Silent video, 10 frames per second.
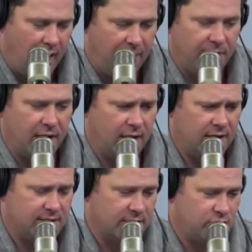Anthony
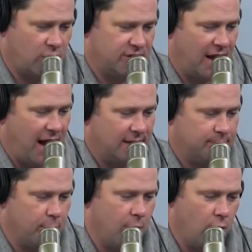Lee says Georgia's got a lot
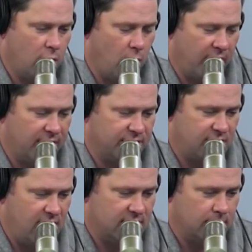to promote going into the
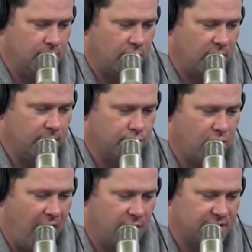season, milking
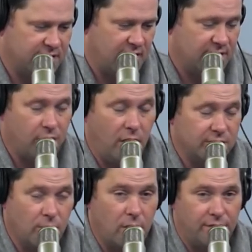prior success for all
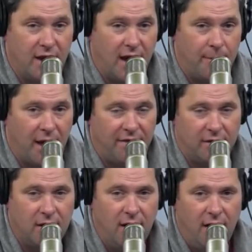it's worth. Yeah, I mean, I
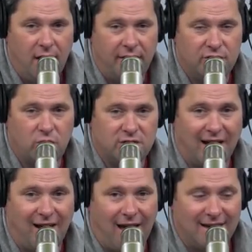think Georgia's
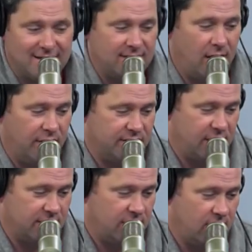got a lot to sell this
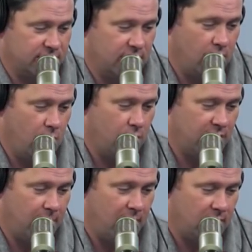season. There's no
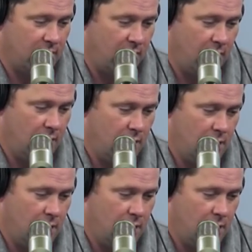doubt about that.